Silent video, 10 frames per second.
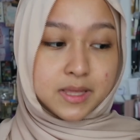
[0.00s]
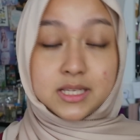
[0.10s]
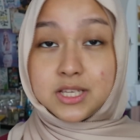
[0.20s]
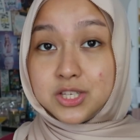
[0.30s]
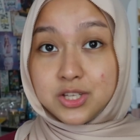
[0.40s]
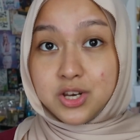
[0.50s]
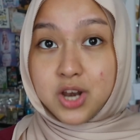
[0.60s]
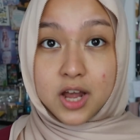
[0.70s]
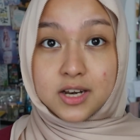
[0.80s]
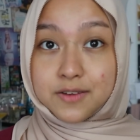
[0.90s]
This is
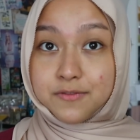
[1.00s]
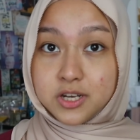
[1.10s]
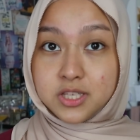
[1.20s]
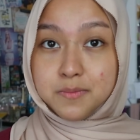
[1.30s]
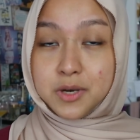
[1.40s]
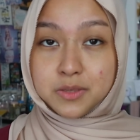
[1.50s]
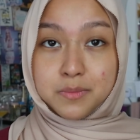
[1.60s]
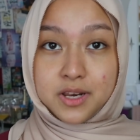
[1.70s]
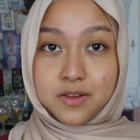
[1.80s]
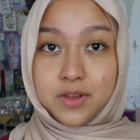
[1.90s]
not a first impression
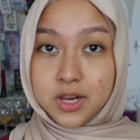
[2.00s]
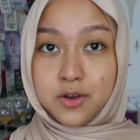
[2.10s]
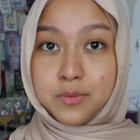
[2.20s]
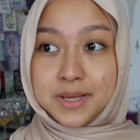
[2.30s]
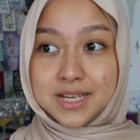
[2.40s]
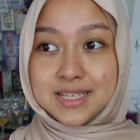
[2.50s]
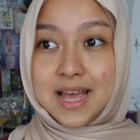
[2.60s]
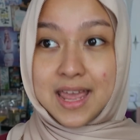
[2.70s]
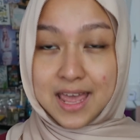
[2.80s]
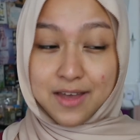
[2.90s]
video because
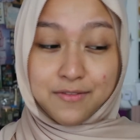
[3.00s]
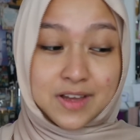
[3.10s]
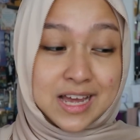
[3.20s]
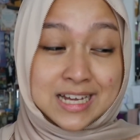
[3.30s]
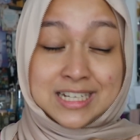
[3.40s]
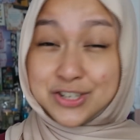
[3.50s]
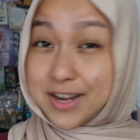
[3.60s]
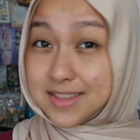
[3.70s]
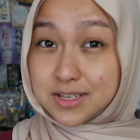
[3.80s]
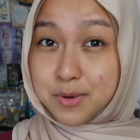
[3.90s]
I have
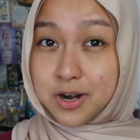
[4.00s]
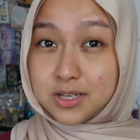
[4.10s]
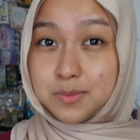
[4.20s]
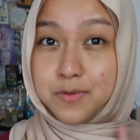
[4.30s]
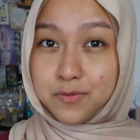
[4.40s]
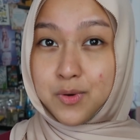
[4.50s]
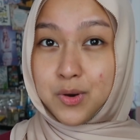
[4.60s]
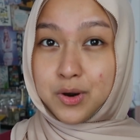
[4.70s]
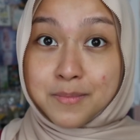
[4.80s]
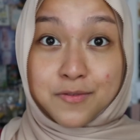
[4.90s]
tried these products
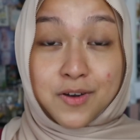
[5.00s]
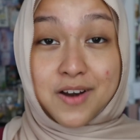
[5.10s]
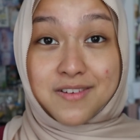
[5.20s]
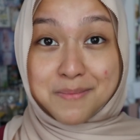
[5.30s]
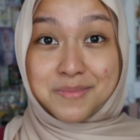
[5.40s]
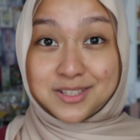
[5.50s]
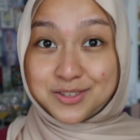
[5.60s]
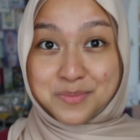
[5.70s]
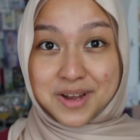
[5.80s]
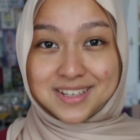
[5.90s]
before. Before I ramble
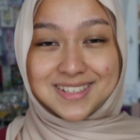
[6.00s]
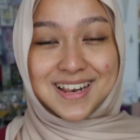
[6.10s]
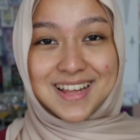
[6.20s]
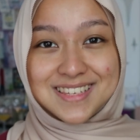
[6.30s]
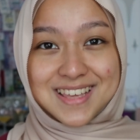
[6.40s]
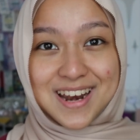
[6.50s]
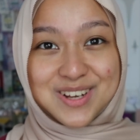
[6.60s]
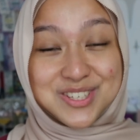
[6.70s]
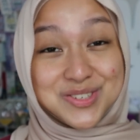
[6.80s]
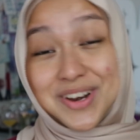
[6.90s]
too much, let's get
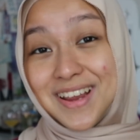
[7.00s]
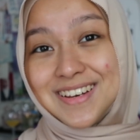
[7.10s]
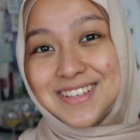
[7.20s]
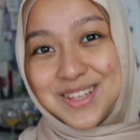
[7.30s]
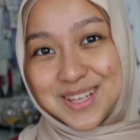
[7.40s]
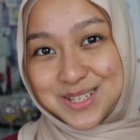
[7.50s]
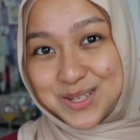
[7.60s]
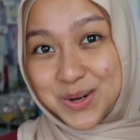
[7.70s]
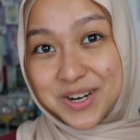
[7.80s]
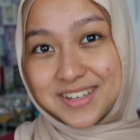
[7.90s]
on straight to the
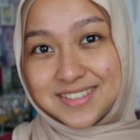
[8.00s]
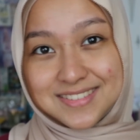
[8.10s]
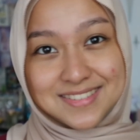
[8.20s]
tutorial.